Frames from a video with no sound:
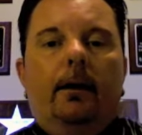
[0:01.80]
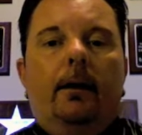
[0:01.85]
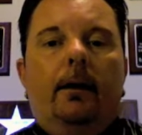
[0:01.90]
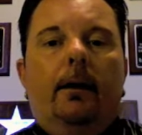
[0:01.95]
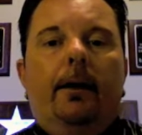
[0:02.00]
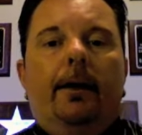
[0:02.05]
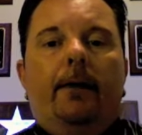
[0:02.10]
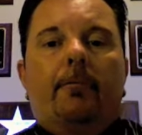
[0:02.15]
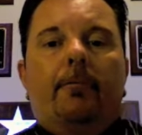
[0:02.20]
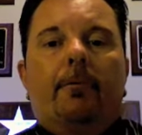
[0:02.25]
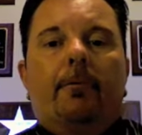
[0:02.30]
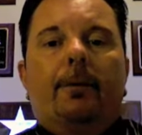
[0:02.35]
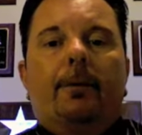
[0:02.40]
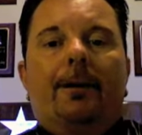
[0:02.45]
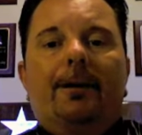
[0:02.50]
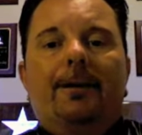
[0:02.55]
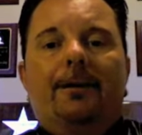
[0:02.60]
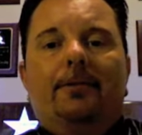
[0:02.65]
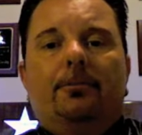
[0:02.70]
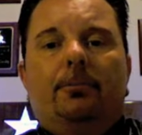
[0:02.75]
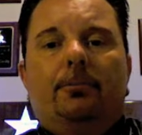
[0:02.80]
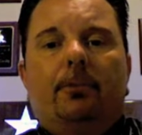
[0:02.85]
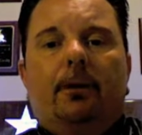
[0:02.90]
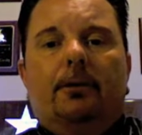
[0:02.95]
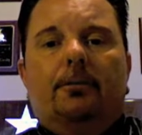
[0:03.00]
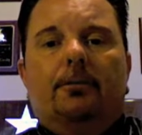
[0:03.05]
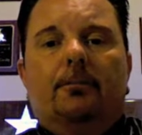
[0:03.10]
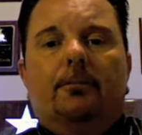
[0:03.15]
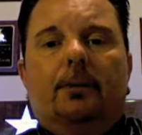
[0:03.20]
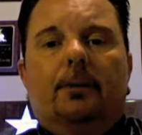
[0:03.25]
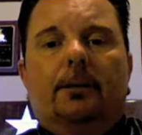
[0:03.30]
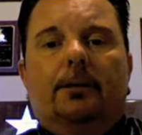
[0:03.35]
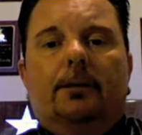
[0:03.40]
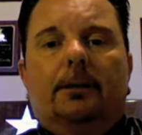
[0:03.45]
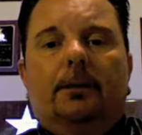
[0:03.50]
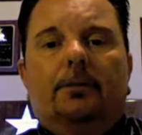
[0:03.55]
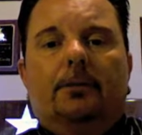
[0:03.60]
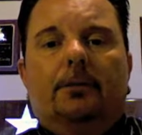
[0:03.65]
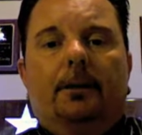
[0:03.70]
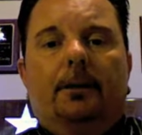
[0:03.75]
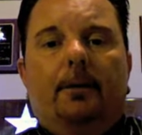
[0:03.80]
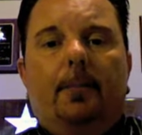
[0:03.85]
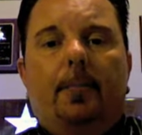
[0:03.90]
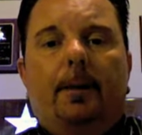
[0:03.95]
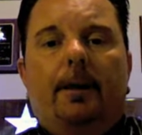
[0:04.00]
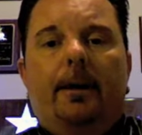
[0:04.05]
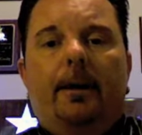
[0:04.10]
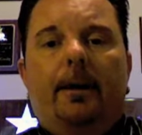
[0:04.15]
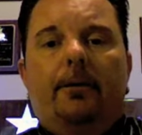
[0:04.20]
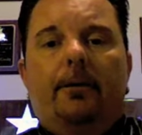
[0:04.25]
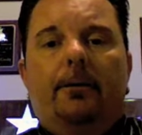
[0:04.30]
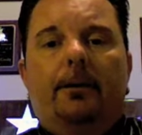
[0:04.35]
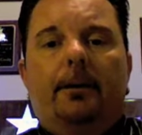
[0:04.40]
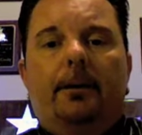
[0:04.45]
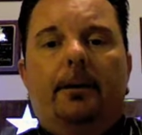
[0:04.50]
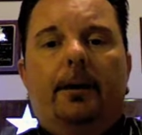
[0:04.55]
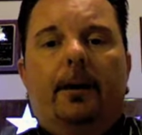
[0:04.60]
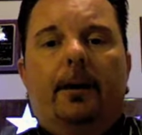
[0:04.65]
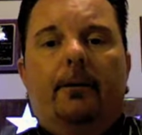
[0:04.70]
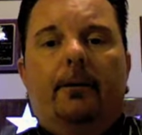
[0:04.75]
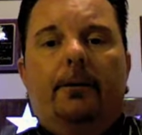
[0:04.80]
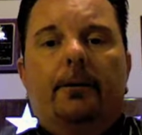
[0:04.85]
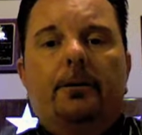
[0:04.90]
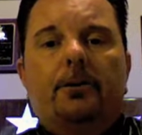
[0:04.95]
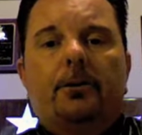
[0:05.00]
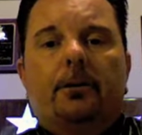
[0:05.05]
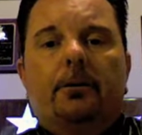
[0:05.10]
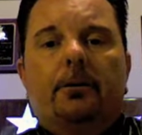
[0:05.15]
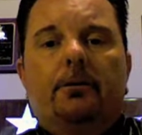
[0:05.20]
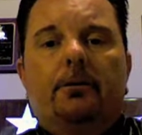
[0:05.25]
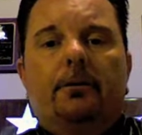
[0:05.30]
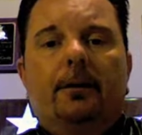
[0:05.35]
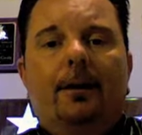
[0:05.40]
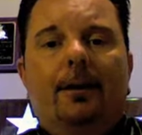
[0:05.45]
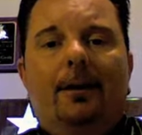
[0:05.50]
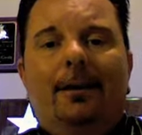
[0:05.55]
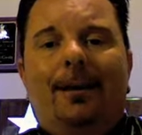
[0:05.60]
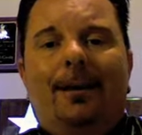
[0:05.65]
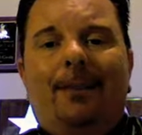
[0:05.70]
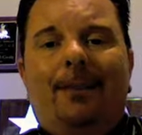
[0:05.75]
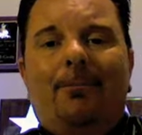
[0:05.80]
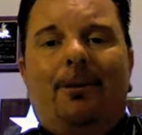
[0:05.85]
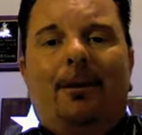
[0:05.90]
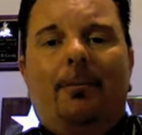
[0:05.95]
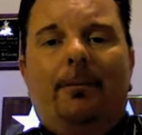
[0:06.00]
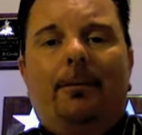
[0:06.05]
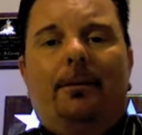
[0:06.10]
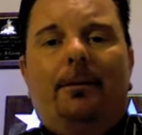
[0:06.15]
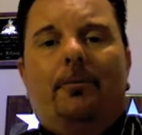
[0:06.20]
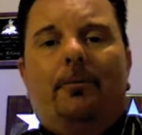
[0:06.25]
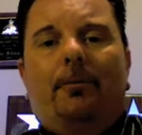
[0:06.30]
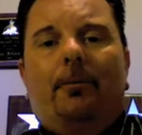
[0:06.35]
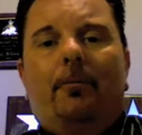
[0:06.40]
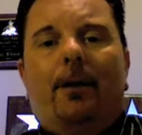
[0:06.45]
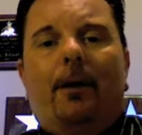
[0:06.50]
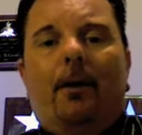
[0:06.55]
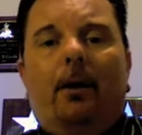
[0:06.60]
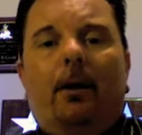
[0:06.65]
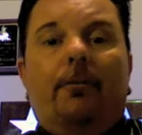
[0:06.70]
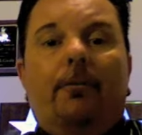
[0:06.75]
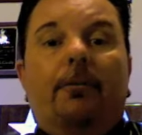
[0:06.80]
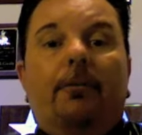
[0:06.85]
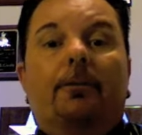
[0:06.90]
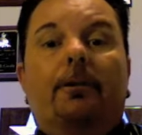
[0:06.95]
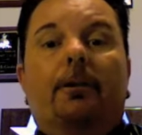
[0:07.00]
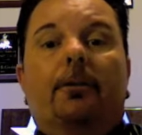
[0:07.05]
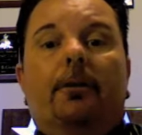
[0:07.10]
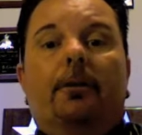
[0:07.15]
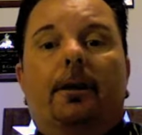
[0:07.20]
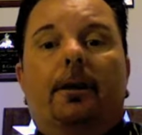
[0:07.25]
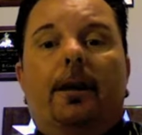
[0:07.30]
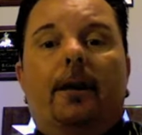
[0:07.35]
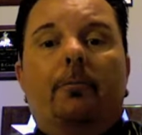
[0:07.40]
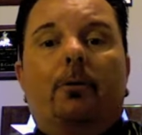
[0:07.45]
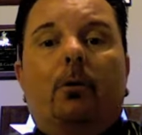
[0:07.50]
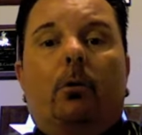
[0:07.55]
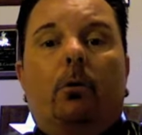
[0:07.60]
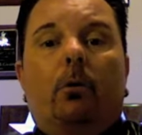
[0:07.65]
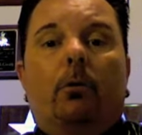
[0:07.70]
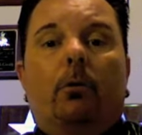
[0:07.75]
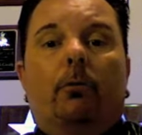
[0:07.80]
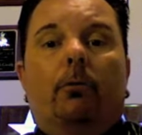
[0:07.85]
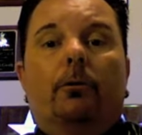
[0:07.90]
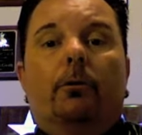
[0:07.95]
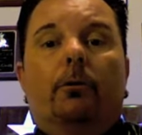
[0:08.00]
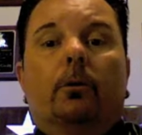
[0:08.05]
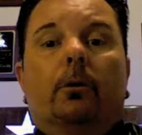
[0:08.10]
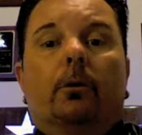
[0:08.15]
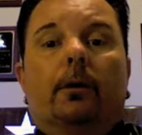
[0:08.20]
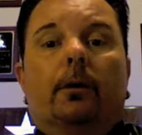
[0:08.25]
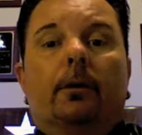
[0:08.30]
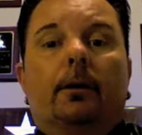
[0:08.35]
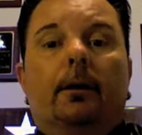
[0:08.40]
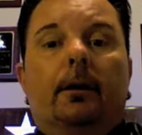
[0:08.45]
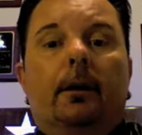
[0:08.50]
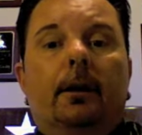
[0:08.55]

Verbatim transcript: Hey everybody, it's Russ McClosky, Guaranteed Health Insurance, and I'm coming to you from my office here in Cape Coral, Florida.